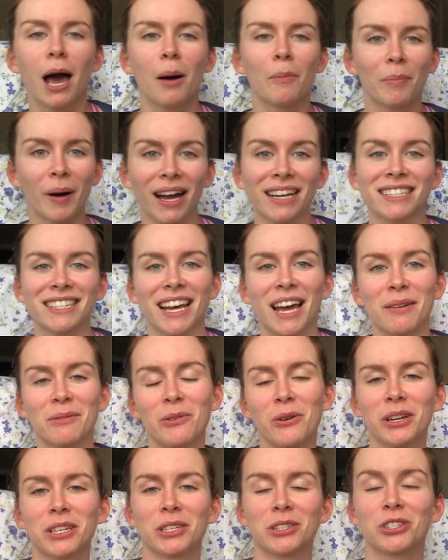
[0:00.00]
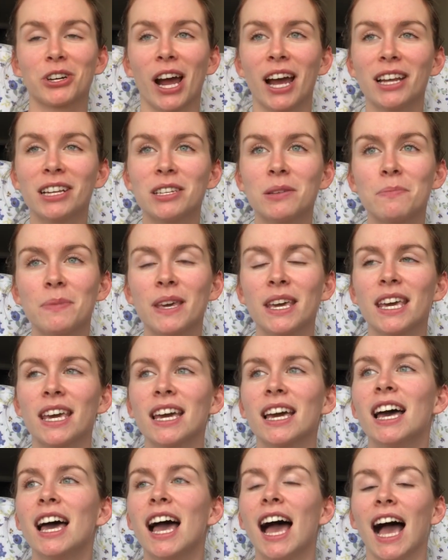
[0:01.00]
but I'm going to try to
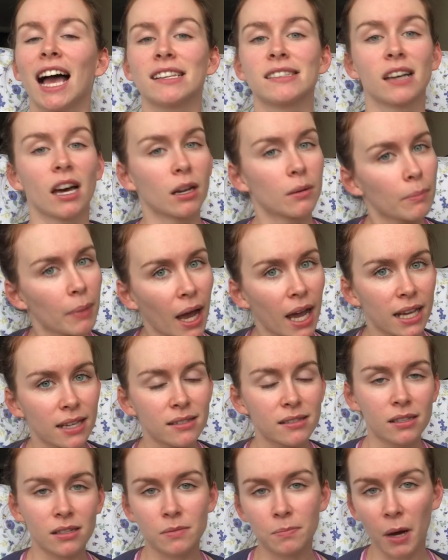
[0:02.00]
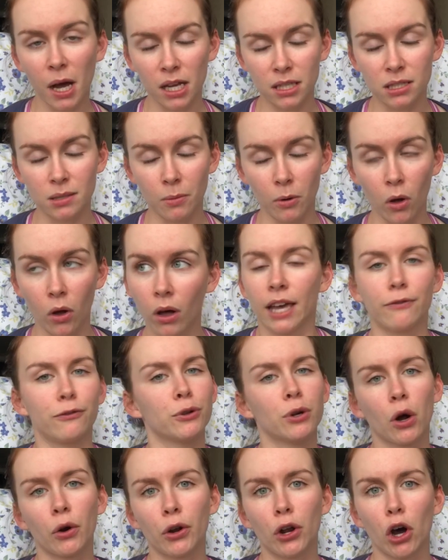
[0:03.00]
be as unbiased as possible. If you
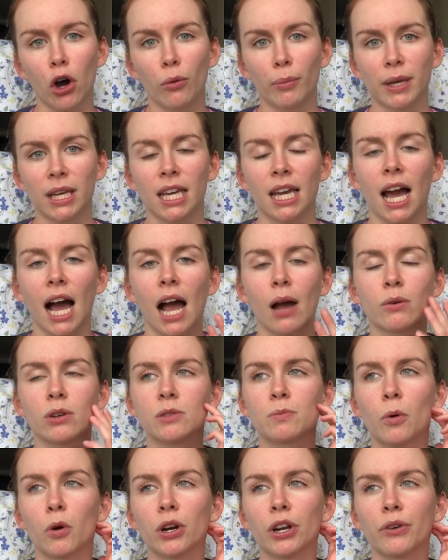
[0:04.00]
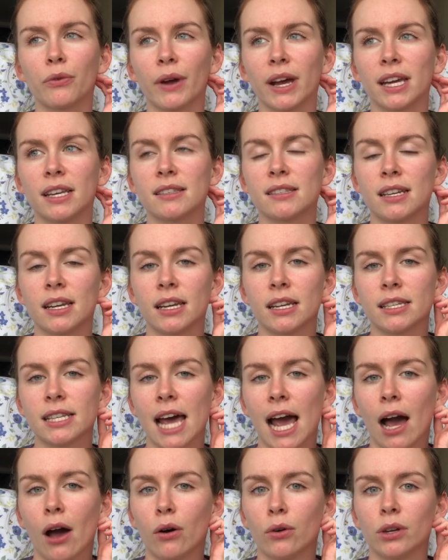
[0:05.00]
don't know me, I was born and raised in a
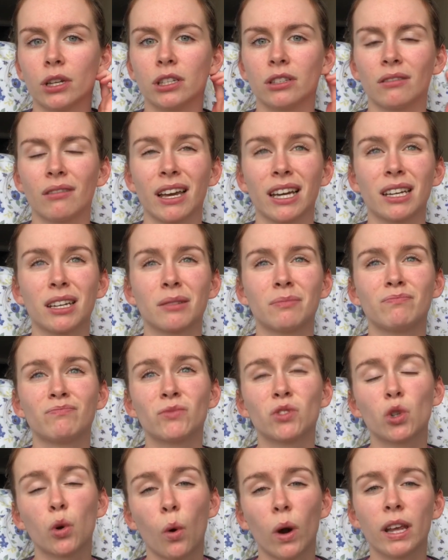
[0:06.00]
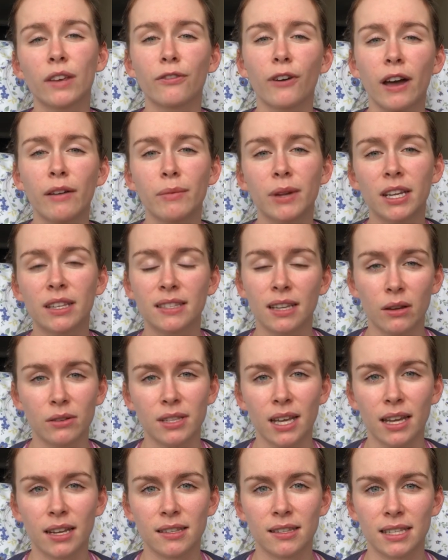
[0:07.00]
town like 25 minutes
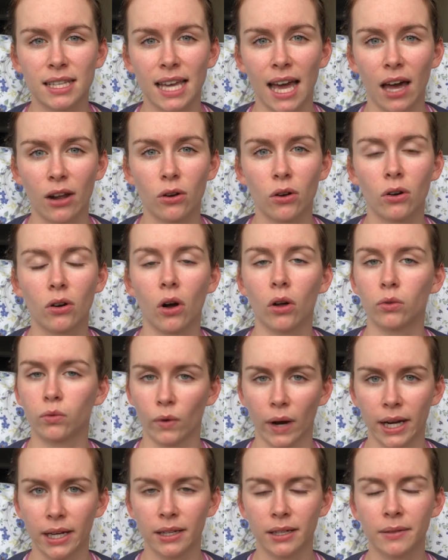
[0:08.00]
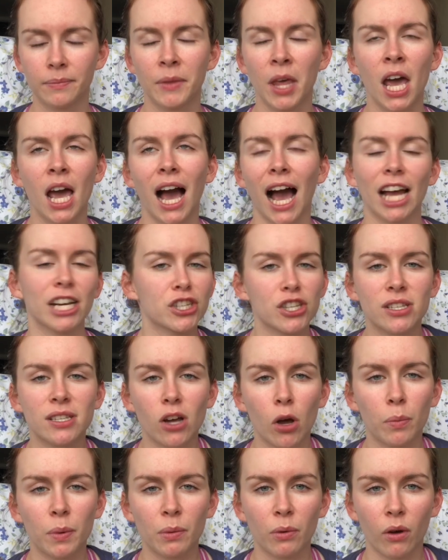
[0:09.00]
outside of Seattle called Renton. I just
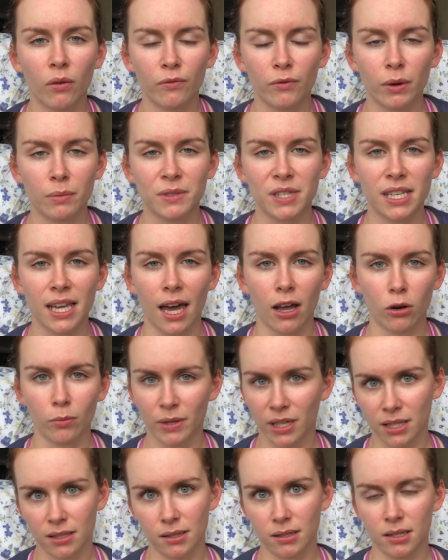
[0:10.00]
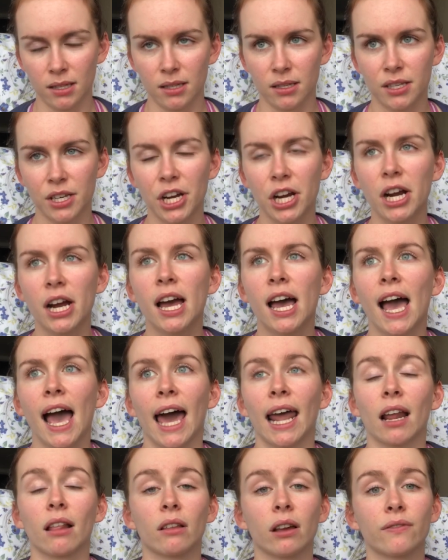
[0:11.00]
tell people I'm from Seattle because it's easier,
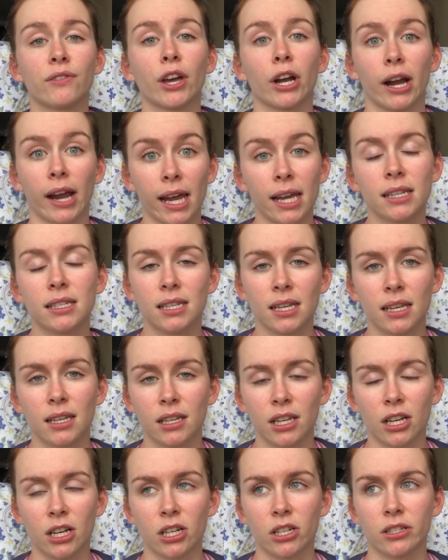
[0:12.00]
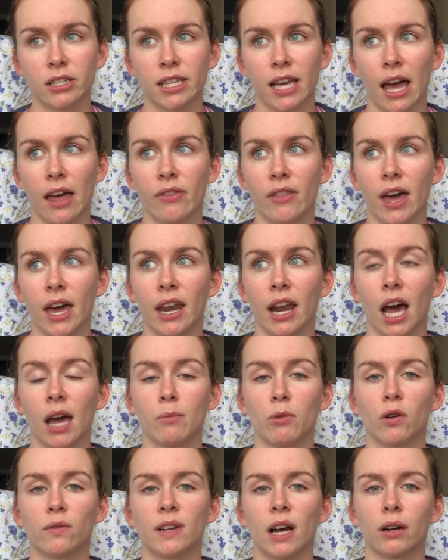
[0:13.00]
and I lived there 18 years, and then I
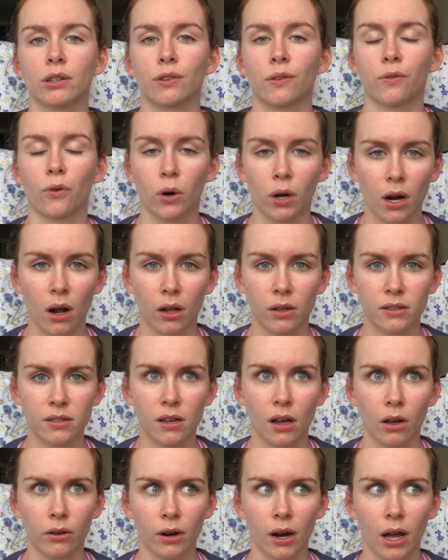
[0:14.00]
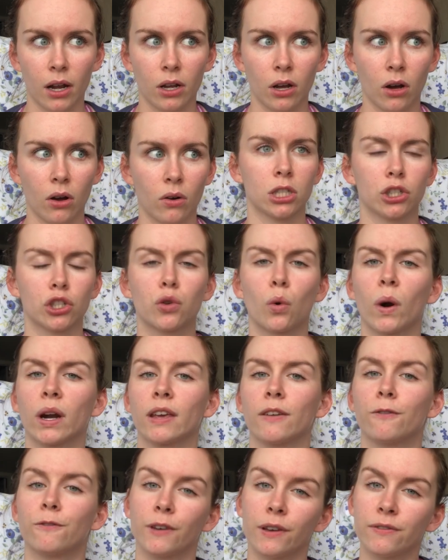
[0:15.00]
moved out to Fort Collins, Colorado in
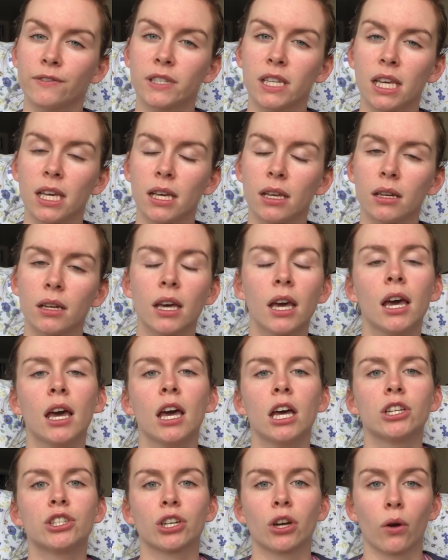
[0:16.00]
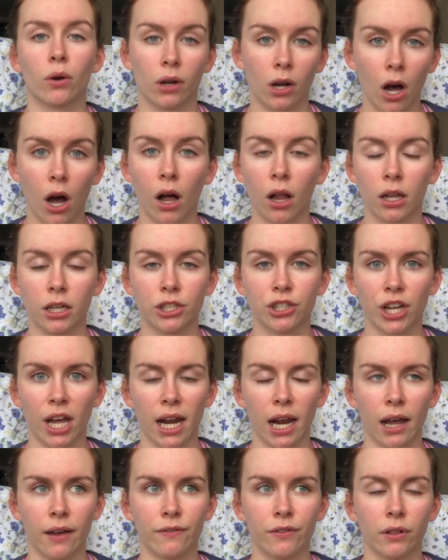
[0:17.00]
2015 to go to college, and
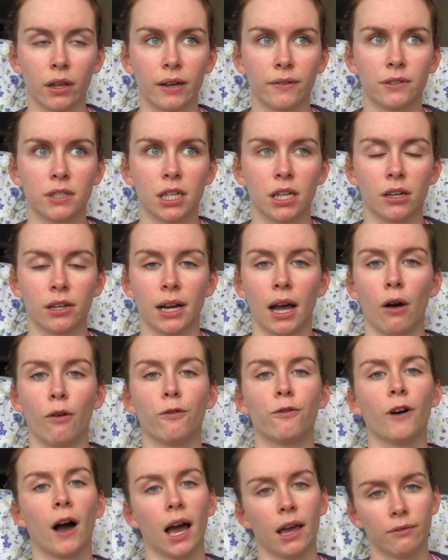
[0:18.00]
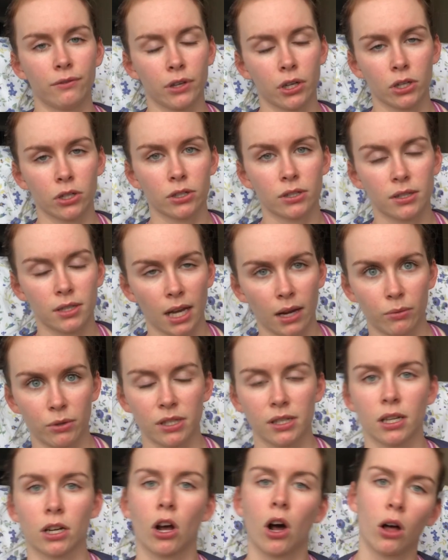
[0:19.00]
I've lived here now 5 years. I
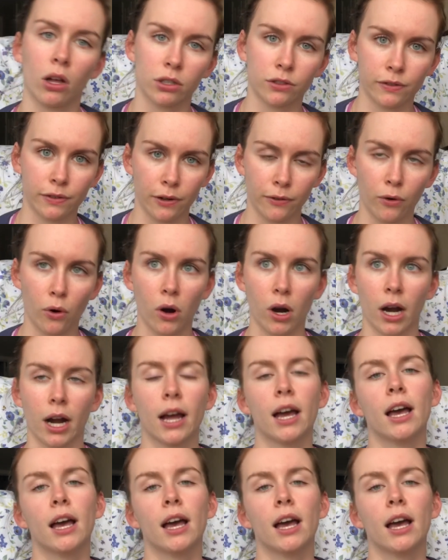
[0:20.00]
was in college for 4,